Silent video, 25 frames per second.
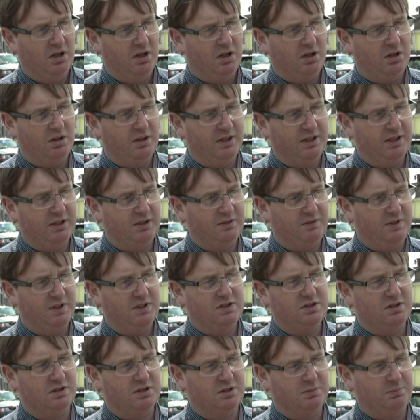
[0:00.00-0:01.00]
or the
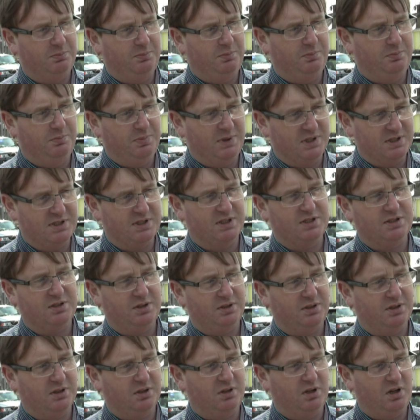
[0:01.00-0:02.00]
individual business
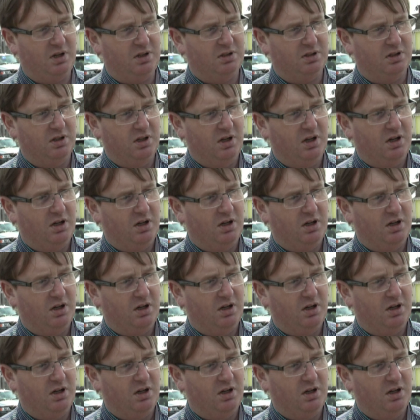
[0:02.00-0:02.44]
on the ground